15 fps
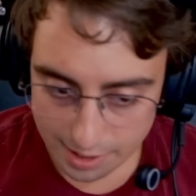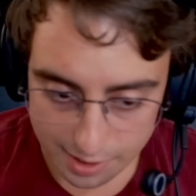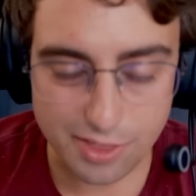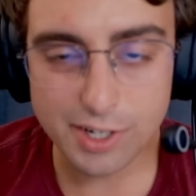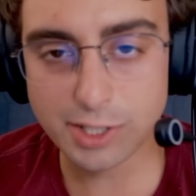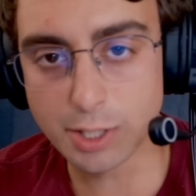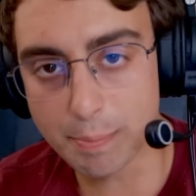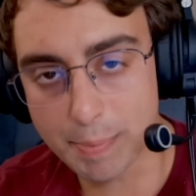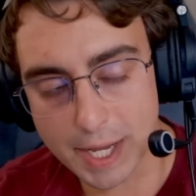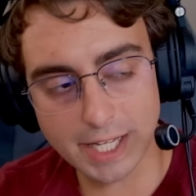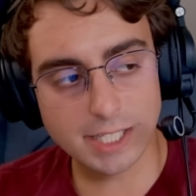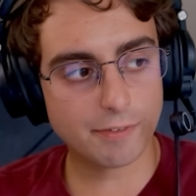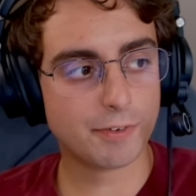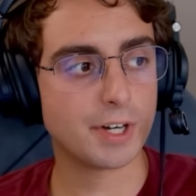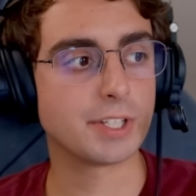There's a
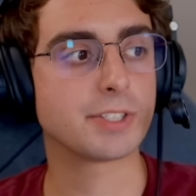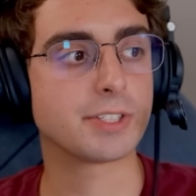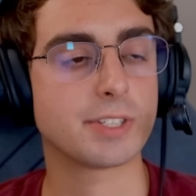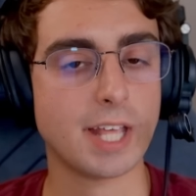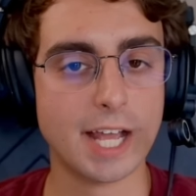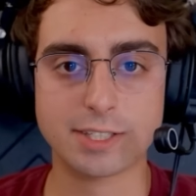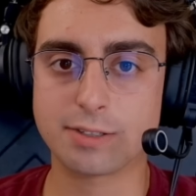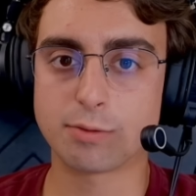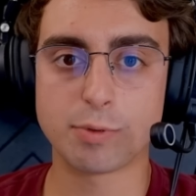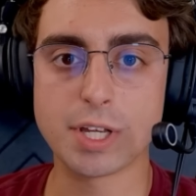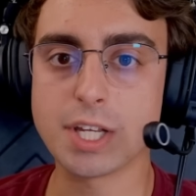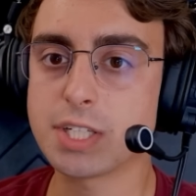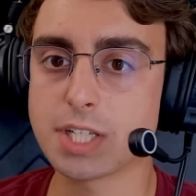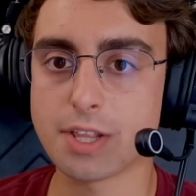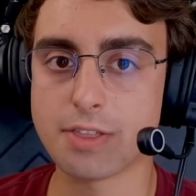big difference. That's the
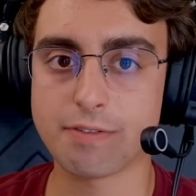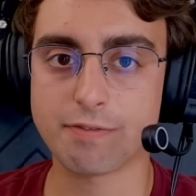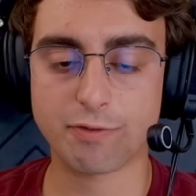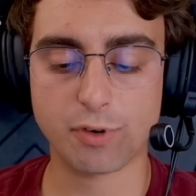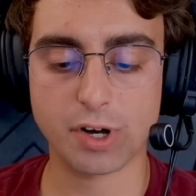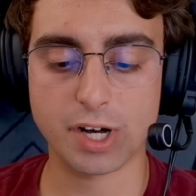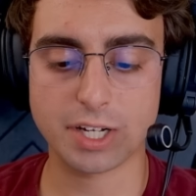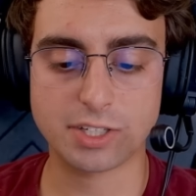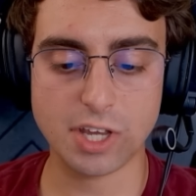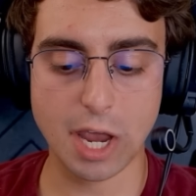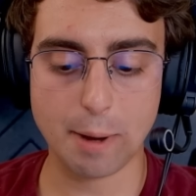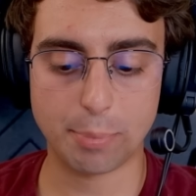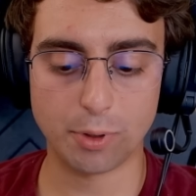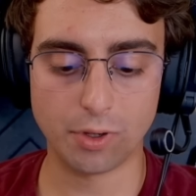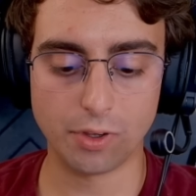reason, for
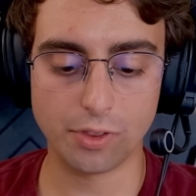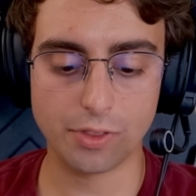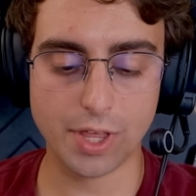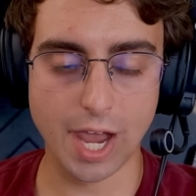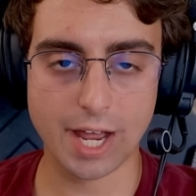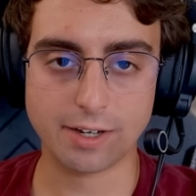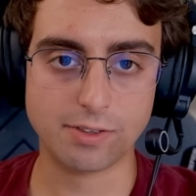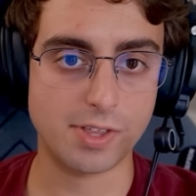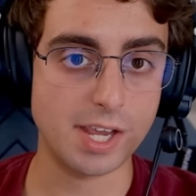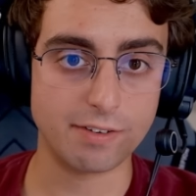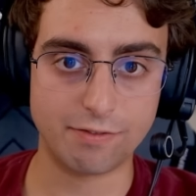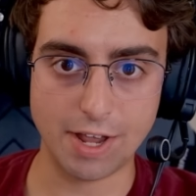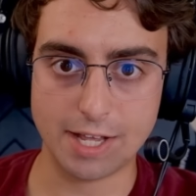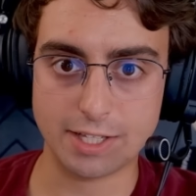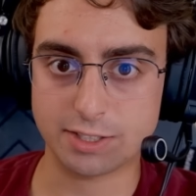example, that the
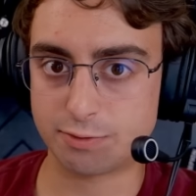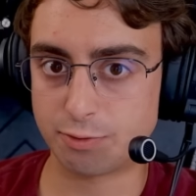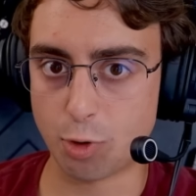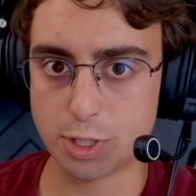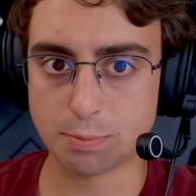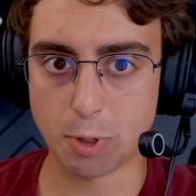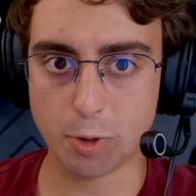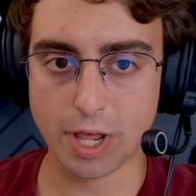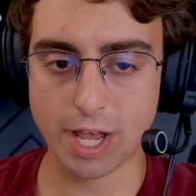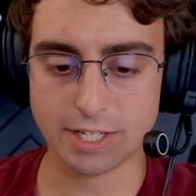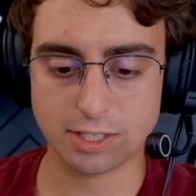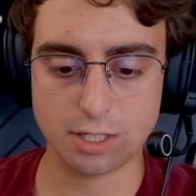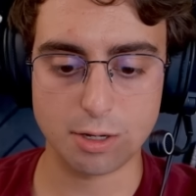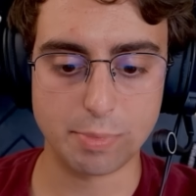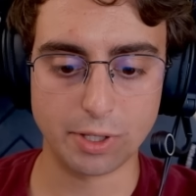advanced voice mode
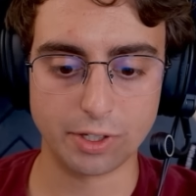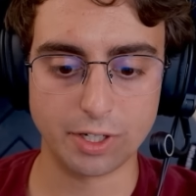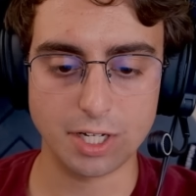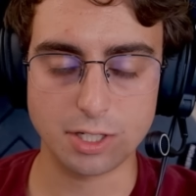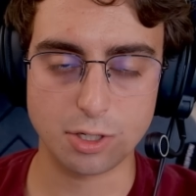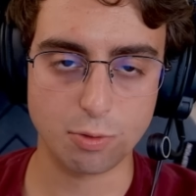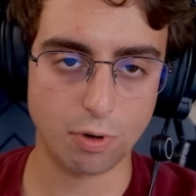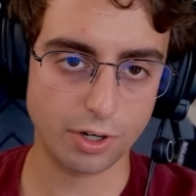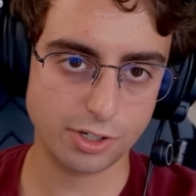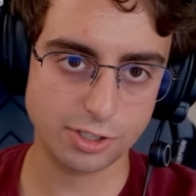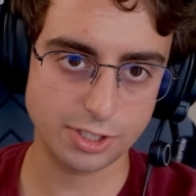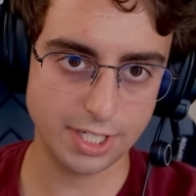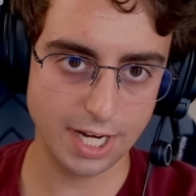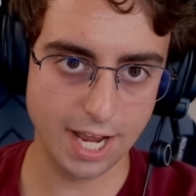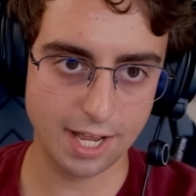has the ability to
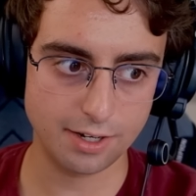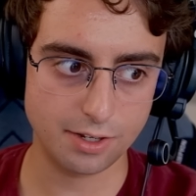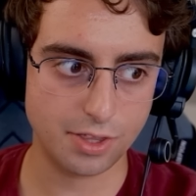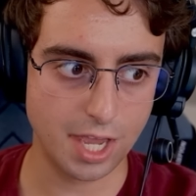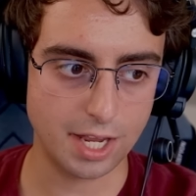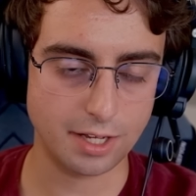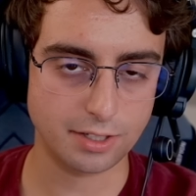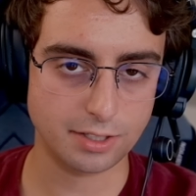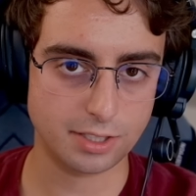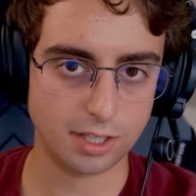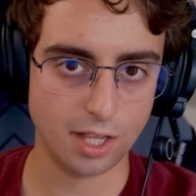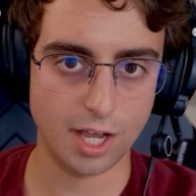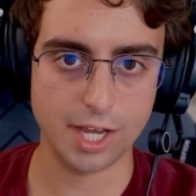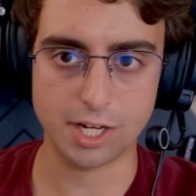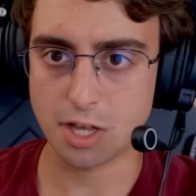understand things
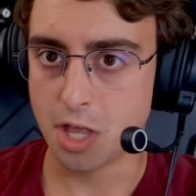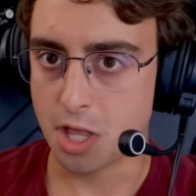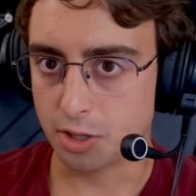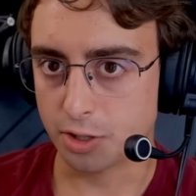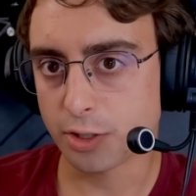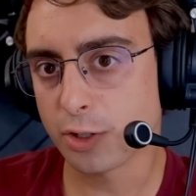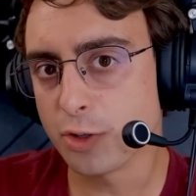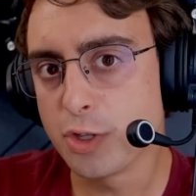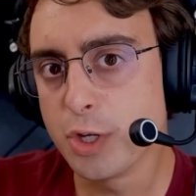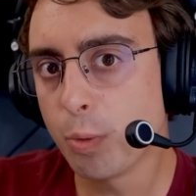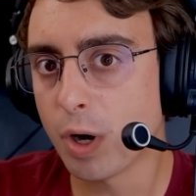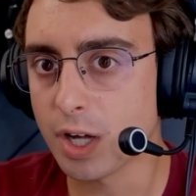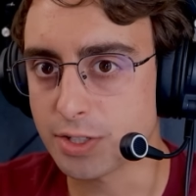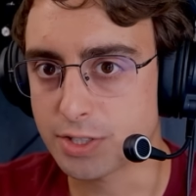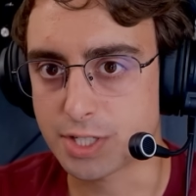like little
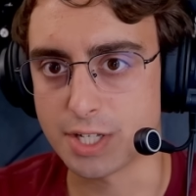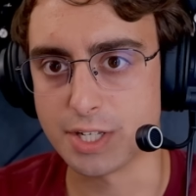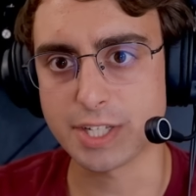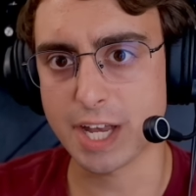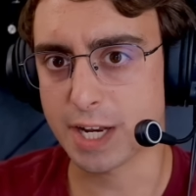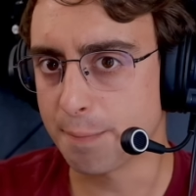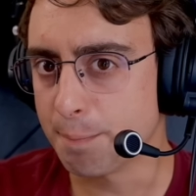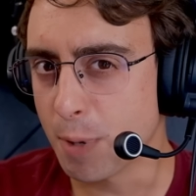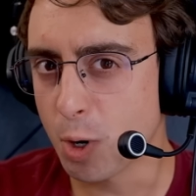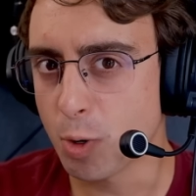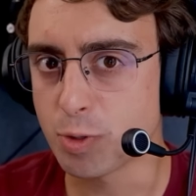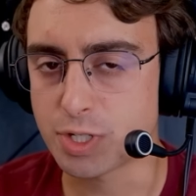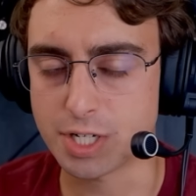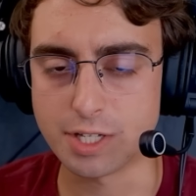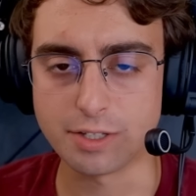nuances and
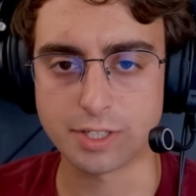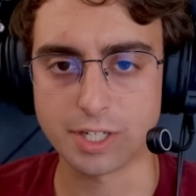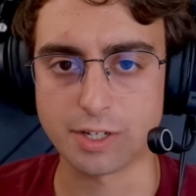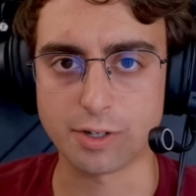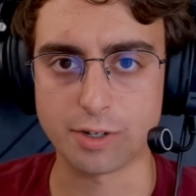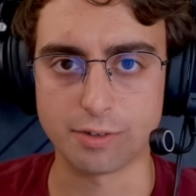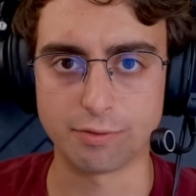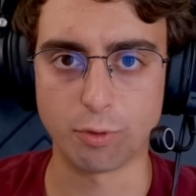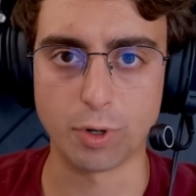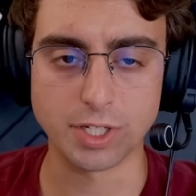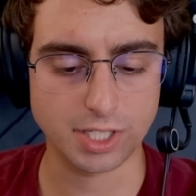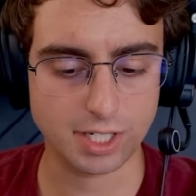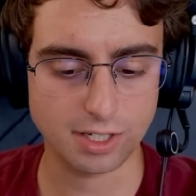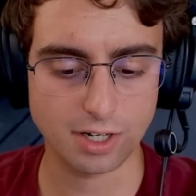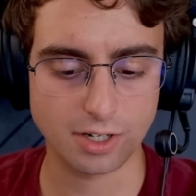emotions in your
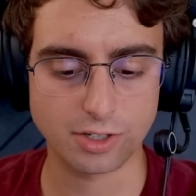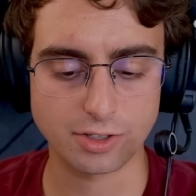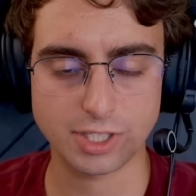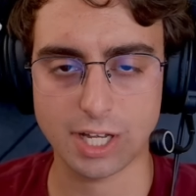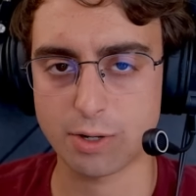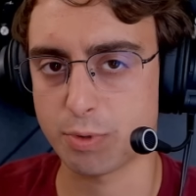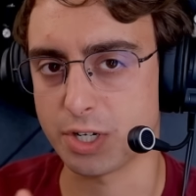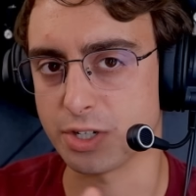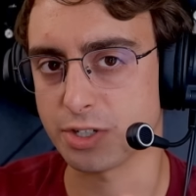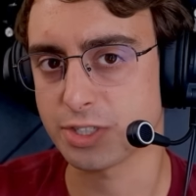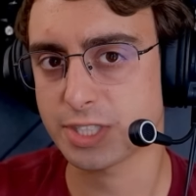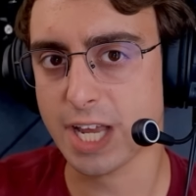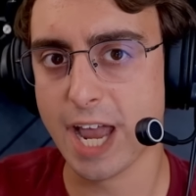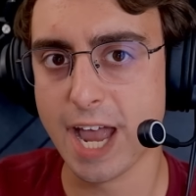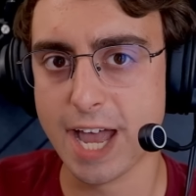voice. It can understand when you're
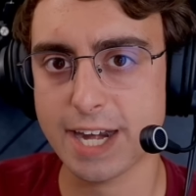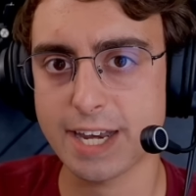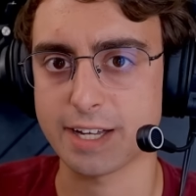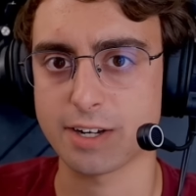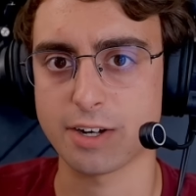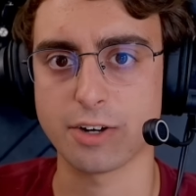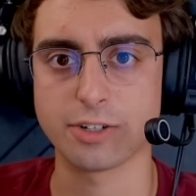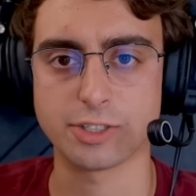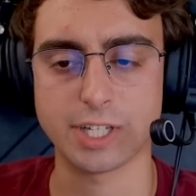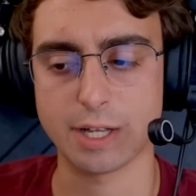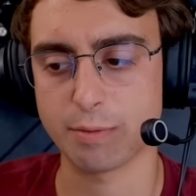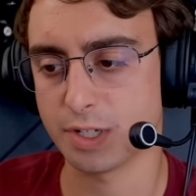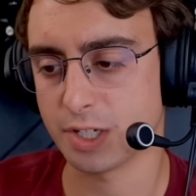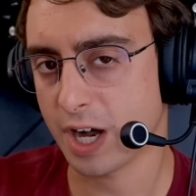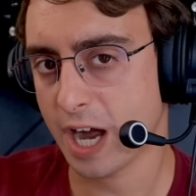sad, it can
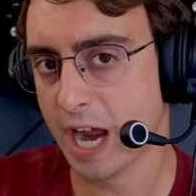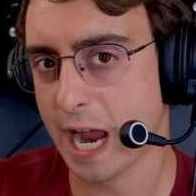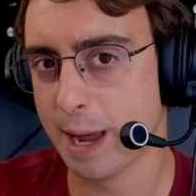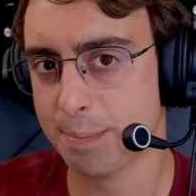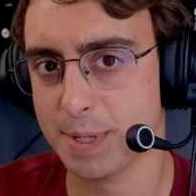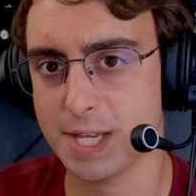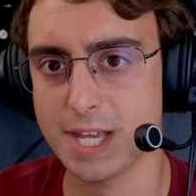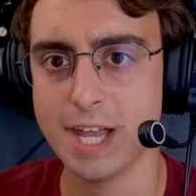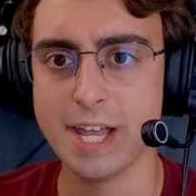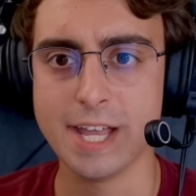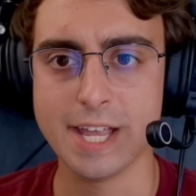understand when you're happy,